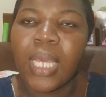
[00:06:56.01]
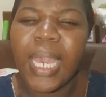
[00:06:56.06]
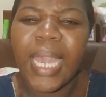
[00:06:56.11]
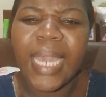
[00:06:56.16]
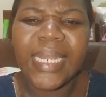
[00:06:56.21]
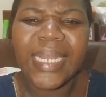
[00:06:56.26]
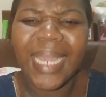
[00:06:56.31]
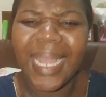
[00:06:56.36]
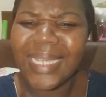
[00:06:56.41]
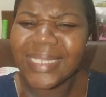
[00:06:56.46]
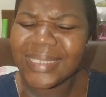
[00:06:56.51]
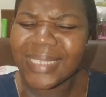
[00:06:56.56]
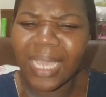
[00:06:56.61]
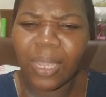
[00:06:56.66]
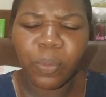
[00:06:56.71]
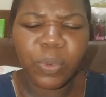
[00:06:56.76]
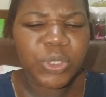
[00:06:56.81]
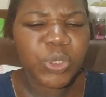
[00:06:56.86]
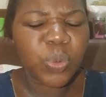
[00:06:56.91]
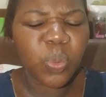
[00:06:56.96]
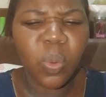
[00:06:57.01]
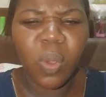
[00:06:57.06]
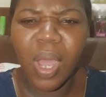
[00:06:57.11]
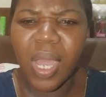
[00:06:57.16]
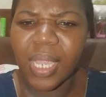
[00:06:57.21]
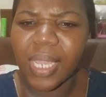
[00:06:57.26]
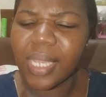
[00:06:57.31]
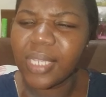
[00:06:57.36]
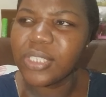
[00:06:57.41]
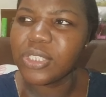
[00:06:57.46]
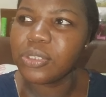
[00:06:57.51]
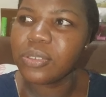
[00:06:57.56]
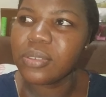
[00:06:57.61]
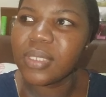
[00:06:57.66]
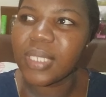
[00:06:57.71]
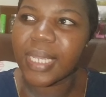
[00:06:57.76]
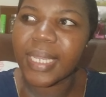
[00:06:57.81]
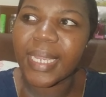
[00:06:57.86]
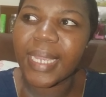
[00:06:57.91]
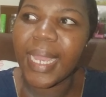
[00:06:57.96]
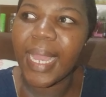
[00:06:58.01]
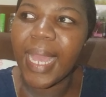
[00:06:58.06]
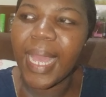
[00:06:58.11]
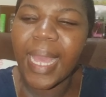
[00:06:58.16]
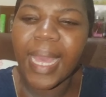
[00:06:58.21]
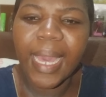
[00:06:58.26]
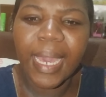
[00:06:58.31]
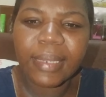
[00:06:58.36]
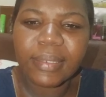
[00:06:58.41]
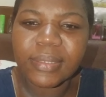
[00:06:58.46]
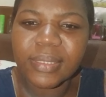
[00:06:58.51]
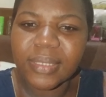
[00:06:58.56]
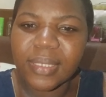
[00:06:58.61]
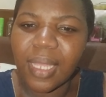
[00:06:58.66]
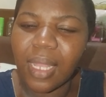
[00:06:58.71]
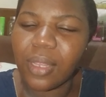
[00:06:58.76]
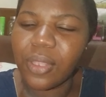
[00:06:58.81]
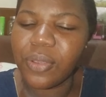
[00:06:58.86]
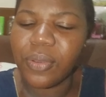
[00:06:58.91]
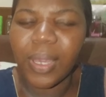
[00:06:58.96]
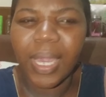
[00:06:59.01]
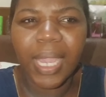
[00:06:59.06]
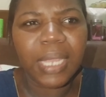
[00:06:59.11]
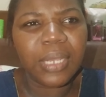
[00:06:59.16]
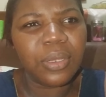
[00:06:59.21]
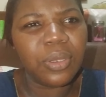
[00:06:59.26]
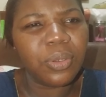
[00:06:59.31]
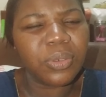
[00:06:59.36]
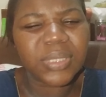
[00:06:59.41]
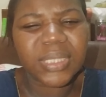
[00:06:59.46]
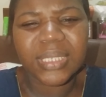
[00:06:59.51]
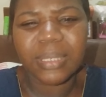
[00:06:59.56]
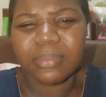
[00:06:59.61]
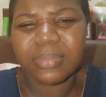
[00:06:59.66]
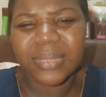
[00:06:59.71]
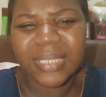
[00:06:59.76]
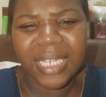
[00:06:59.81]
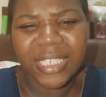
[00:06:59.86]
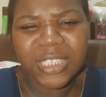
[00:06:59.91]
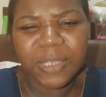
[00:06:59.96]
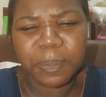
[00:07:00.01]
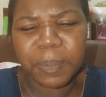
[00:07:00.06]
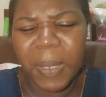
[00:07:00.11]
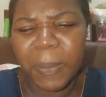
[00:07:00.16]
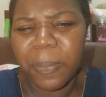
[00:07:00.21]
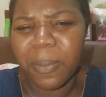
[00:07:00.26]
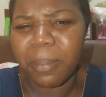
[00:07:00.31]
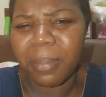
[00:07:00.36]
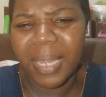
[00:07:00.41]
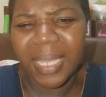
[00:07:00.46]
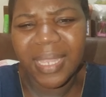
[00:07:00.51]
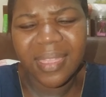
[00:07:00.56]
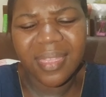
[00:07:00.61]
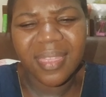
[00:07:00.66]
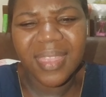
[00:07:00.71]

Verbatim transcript: And as I was walking to the car, I tell you, I know sometimes people might